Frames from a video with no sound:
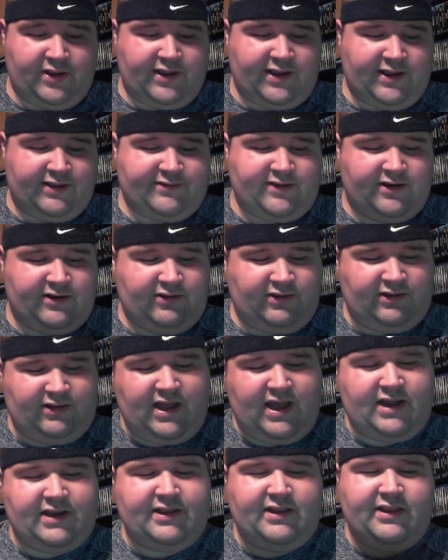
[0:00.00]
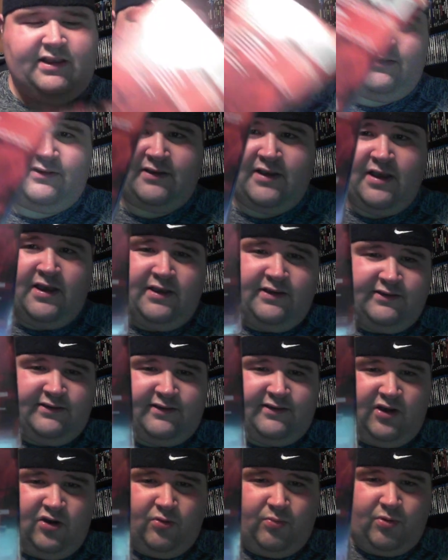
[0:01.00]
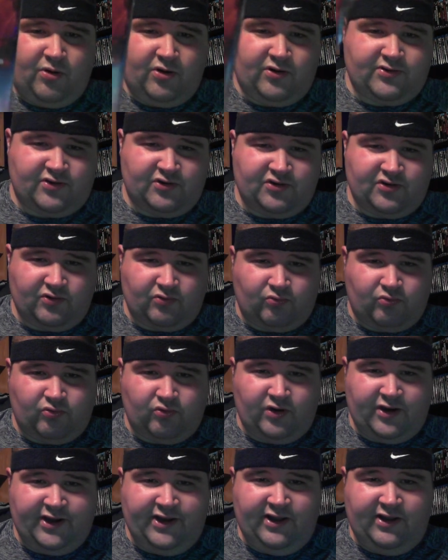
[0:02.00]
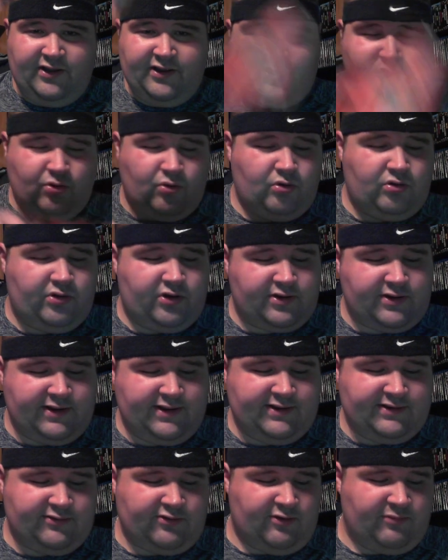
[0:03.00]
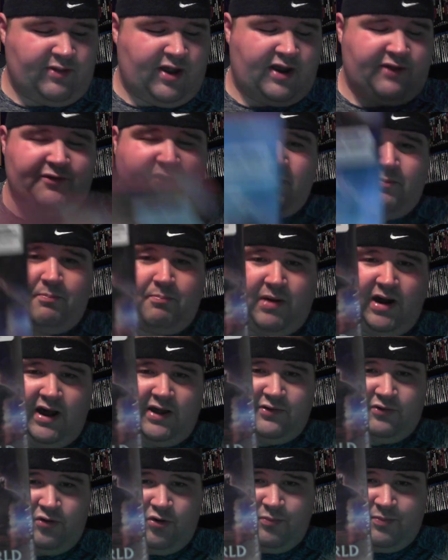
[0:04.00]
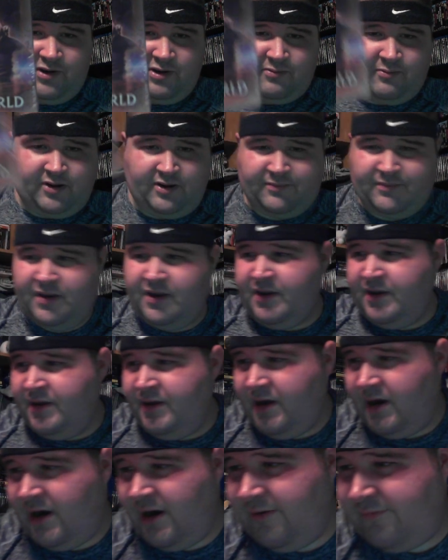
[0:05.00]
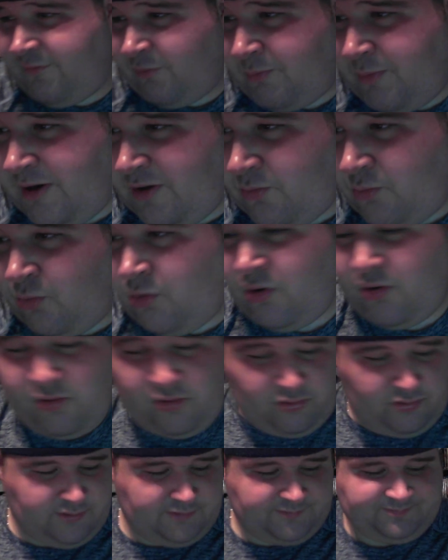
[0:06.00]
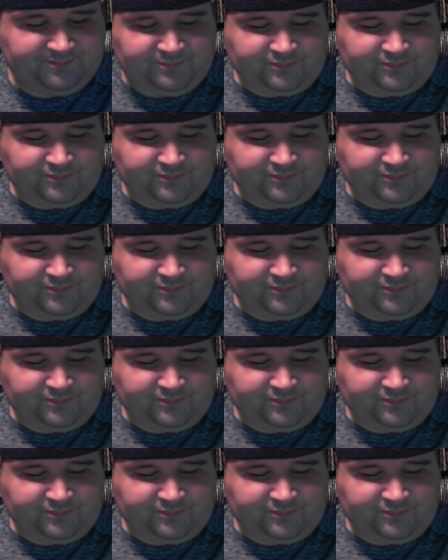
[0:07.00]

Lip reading: like I said, a lot of these steel books are just really cool looking, so I'm not even going to bother opening them up. Forbidden World,